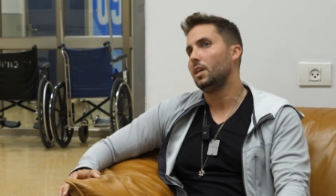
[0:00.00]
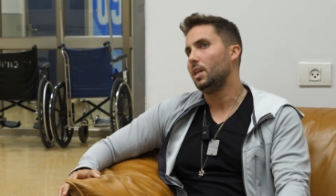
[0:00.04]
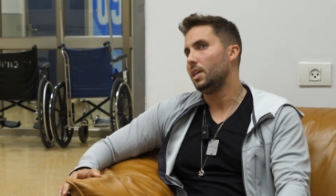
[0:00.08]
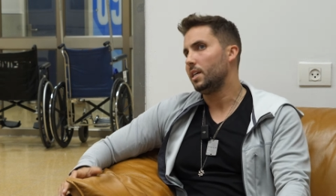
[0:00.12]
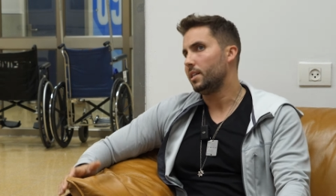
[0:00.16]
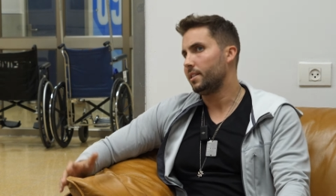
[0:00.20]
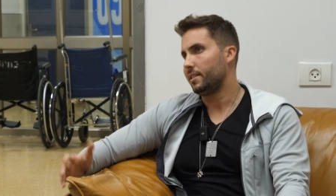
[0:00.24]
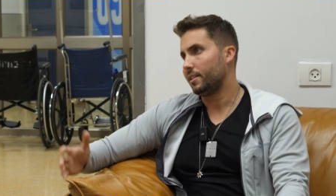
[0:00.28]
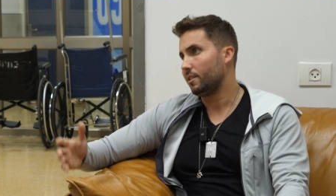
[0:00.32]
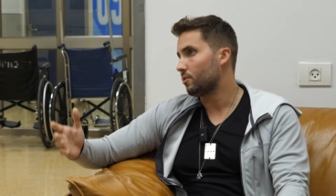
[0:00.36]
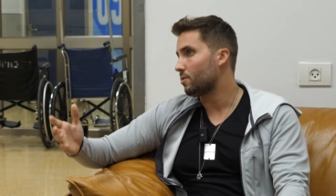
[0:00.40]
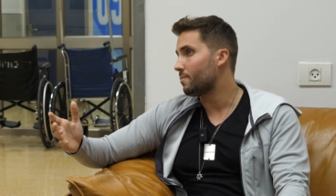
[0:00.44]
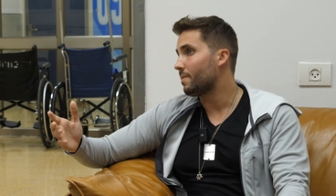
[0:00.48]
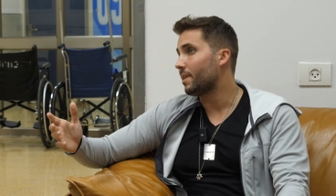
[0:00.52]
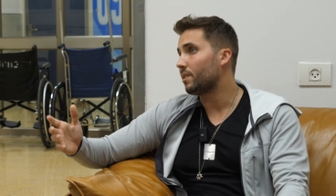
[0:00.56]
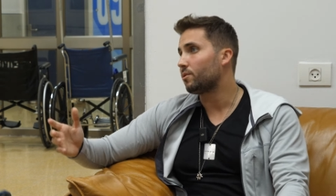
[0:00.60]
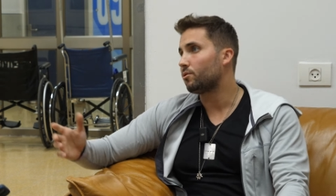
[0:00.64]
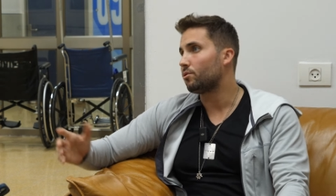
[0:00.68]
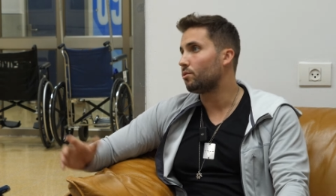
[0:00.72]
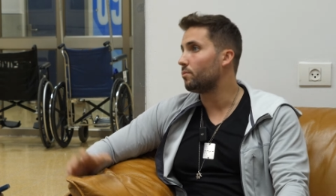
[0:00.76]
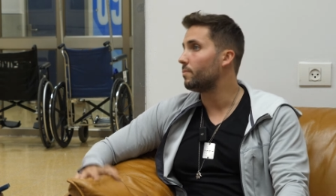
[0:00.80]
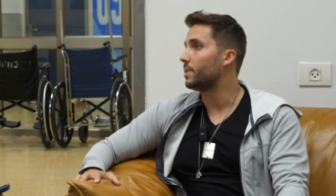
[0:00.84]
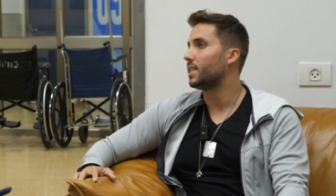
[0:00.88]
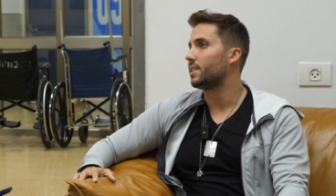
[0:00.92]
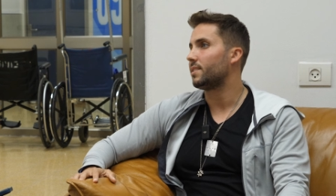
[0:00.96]
I think it was about
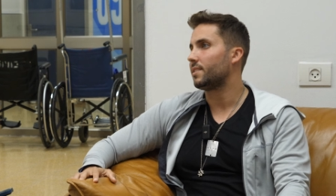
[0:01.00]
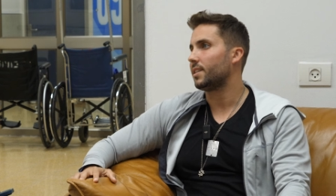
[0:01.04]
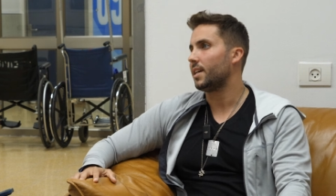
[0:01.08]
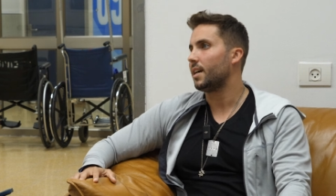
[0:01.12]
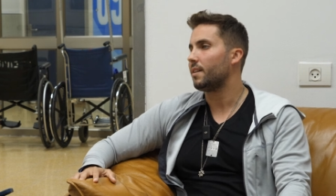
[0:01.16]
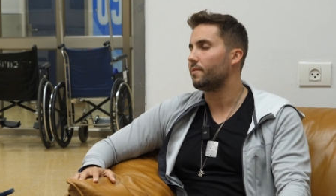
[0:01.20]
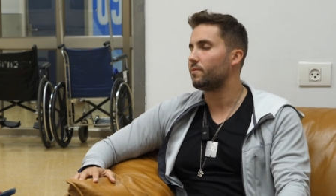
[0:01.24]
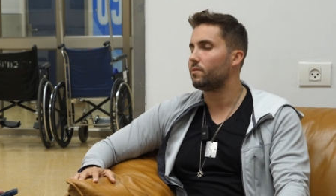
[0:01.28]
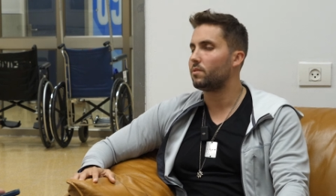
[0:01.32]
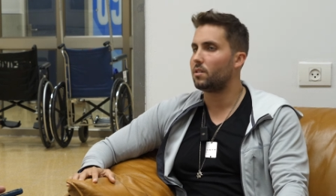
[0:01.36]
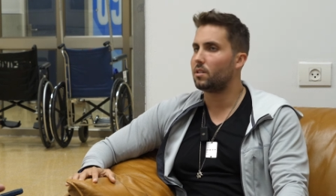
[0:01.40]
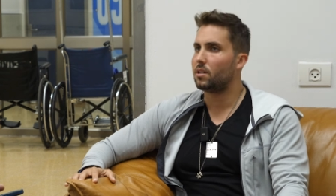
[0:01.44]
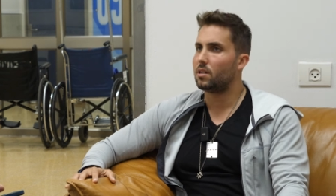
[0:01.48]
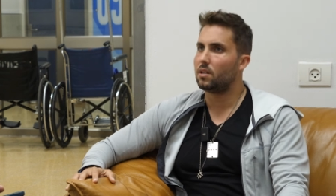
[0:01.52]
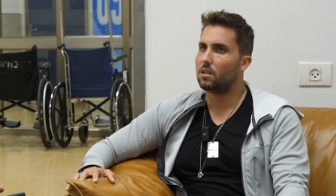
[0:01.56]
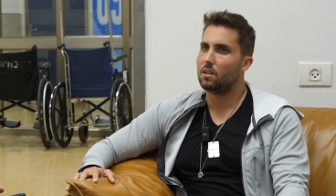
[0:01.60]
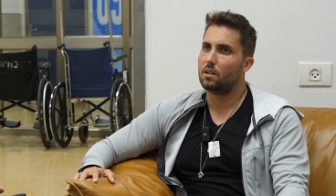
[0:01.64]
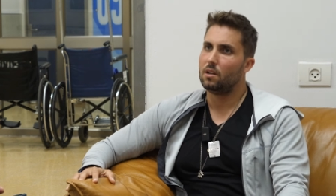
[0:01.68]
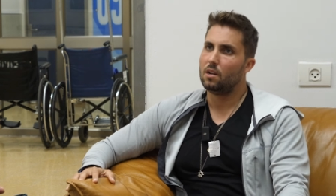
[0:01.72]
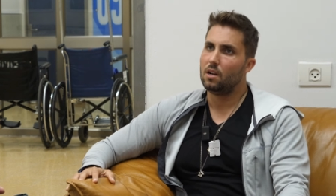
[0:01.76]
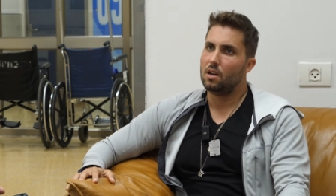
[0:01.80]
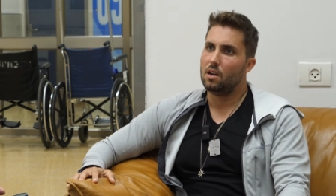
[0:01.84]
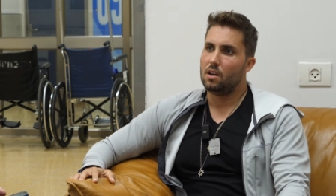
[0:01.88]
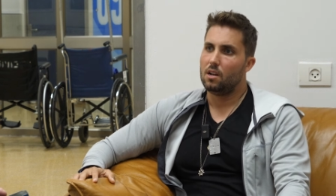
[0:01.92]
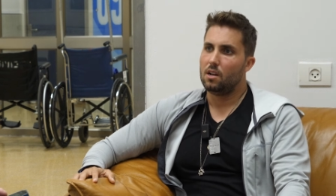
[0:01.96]
two minutes after,
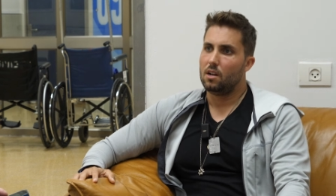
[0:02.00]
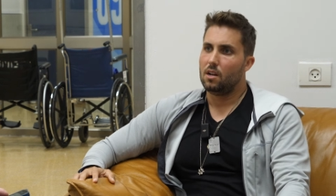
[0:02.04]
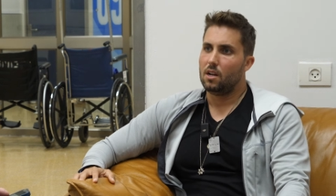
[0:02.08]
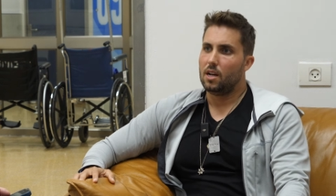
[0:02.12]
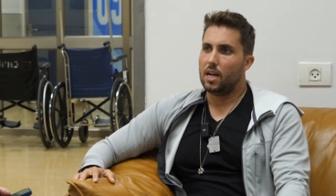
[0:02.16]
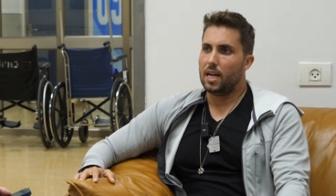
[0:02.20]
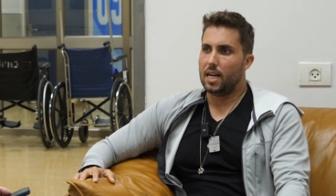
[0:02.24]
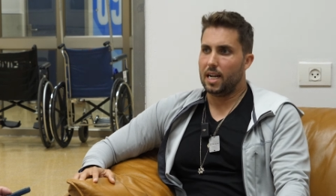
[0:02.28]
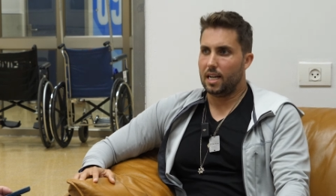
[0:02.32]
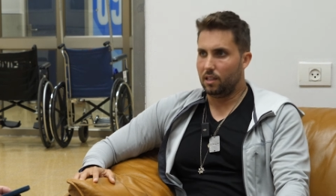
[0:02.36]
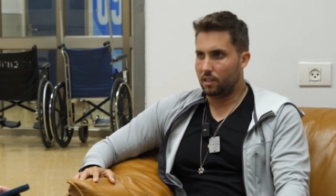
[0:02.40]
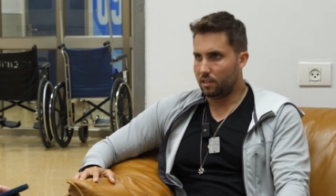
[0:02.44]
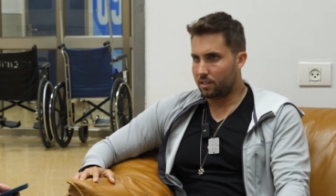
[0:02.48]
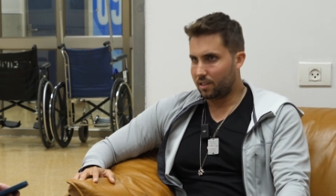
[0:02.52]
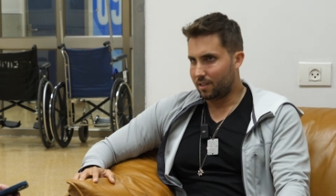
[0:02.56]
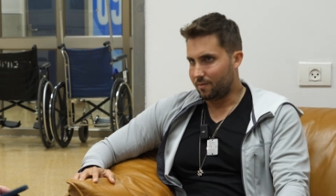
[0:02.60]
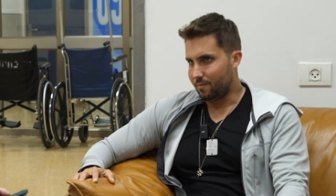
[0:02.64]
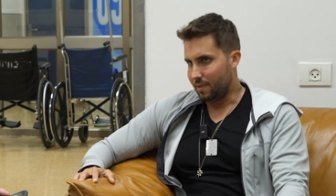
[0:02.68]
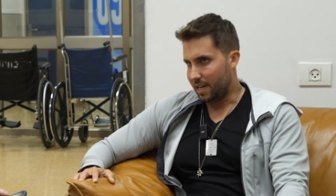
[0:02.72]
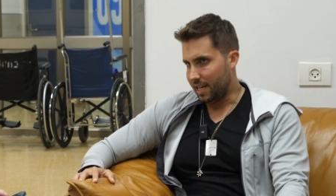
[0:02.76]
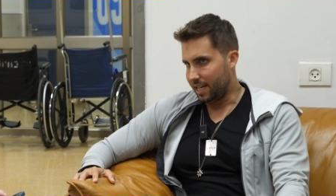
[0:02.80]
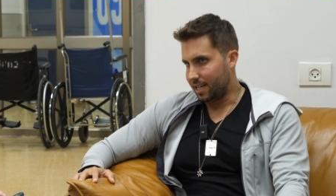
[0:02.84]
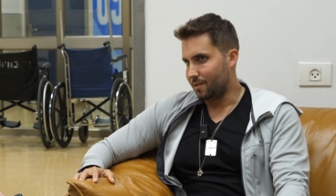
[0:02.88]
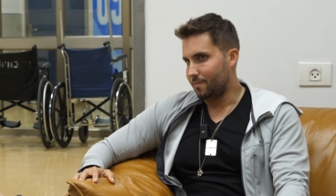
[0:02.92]
and I looked at my